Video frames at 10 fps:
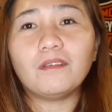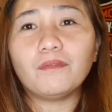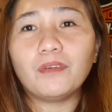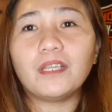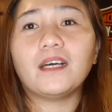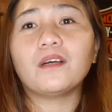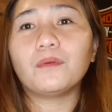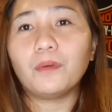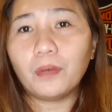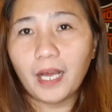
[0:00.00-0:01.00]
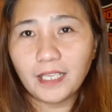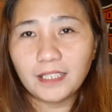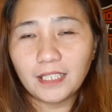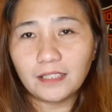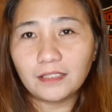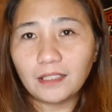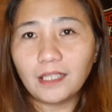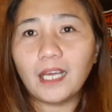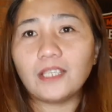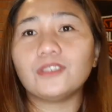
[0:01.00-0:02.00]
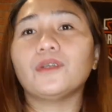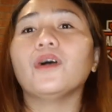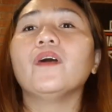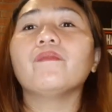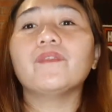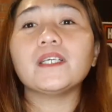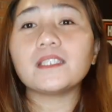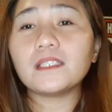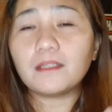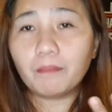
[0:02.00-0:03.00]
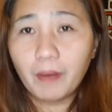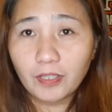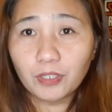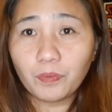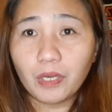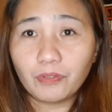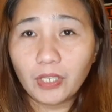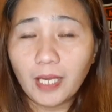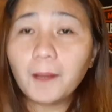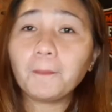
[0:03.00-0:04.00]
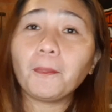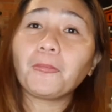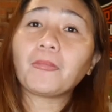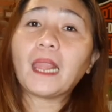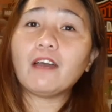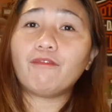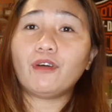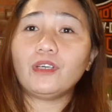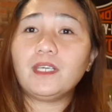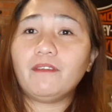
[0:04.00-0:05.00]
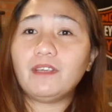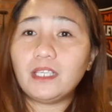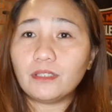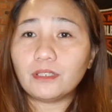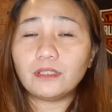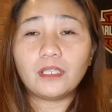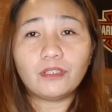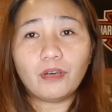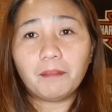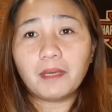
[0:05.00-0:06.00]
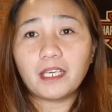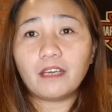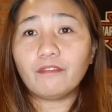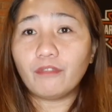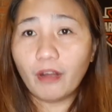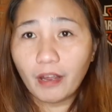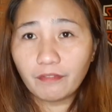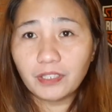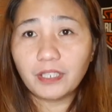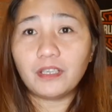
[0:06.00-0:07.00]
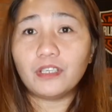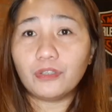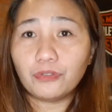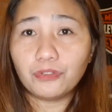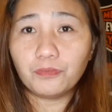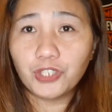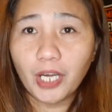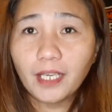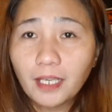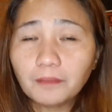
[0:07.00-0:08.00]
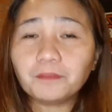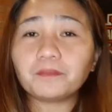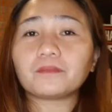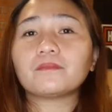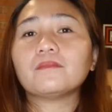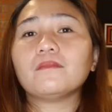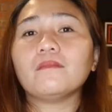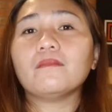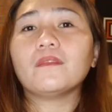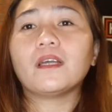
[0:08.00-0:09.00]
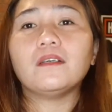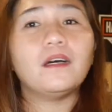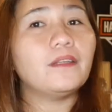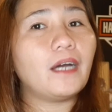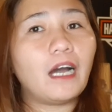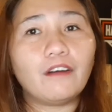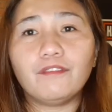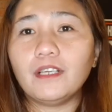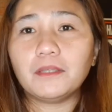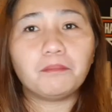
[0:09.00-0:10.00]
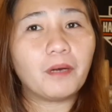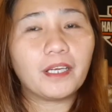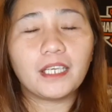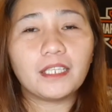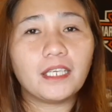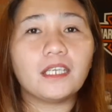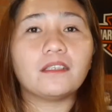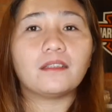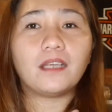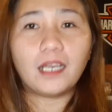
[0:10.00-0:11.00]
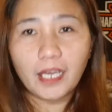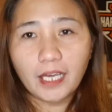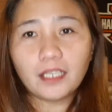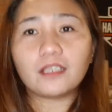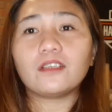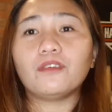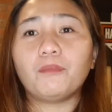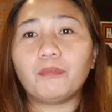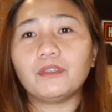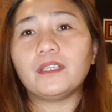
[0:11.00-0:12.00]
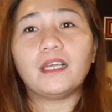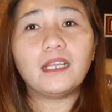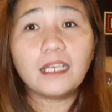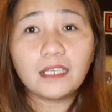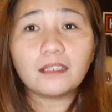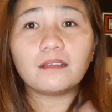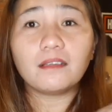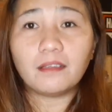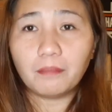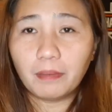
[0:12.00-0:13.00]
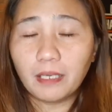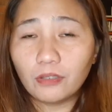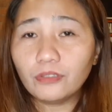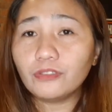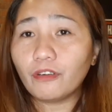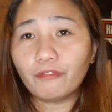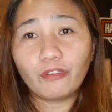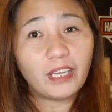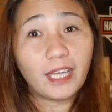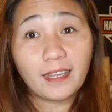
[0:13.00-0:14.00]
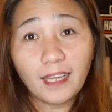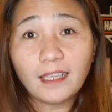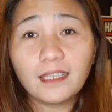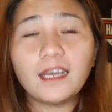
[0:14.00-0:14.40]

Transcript: with the Google AdSense. Okay, so this is the best way only for the videos that you are making for everything in your YouTube channel. The affiliate marketing, the link, you put the link below, don't forget that,